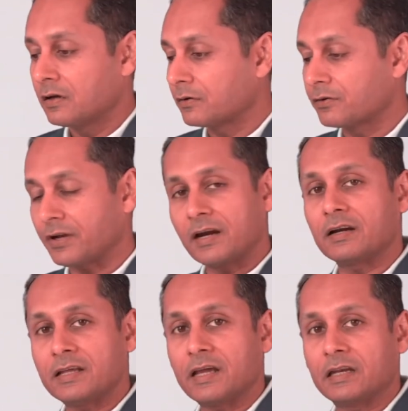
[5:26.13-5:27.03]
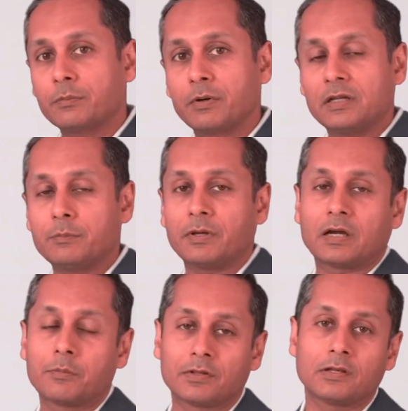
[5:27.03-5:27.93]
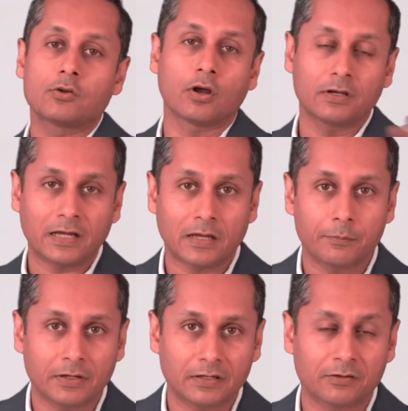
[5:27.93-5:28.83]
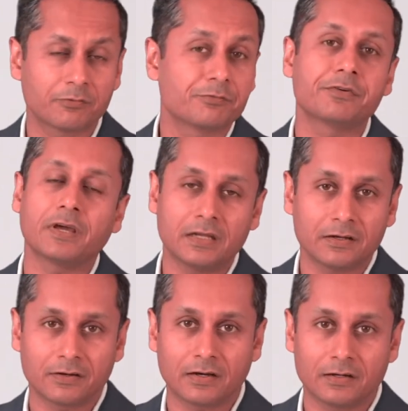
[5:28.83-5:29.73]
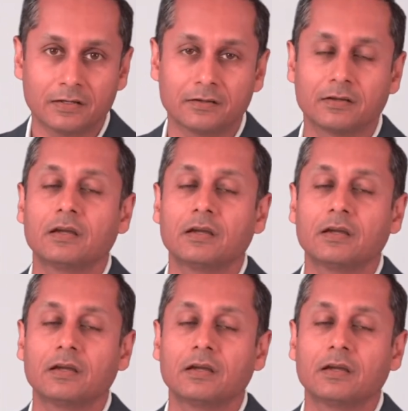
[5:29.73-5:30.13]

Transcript: Rarely anybody becomes a non diabetic, very rarely.